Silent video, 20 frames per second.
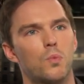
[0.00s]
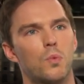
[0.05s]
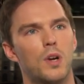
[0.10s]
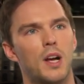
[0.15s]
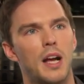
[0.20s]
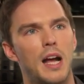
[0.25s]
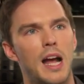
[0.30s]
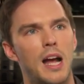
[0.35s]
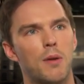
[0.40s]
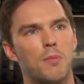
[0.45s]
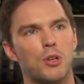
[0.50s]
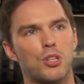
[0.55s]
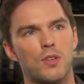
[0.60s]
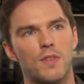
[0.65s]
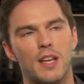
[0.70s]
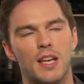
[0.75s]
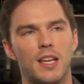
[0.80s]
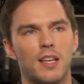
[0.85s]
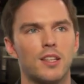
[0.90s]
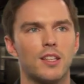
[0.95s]
how much of
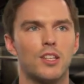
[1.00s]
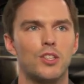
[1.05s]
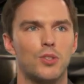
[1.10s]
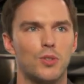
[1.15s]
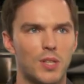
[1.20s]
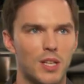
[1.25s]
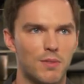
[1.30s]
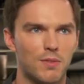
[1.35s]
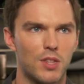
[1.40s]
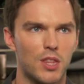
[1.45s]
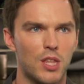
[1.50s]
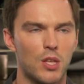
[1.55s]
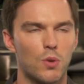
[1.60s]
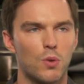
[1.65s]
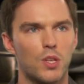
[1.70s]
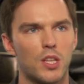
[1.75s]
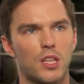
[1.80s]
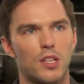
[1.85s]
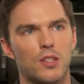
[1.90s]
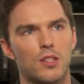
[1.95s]
a hint can you give to the
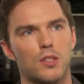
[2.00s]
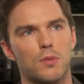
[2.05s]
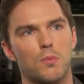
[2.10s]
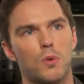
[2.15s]
audience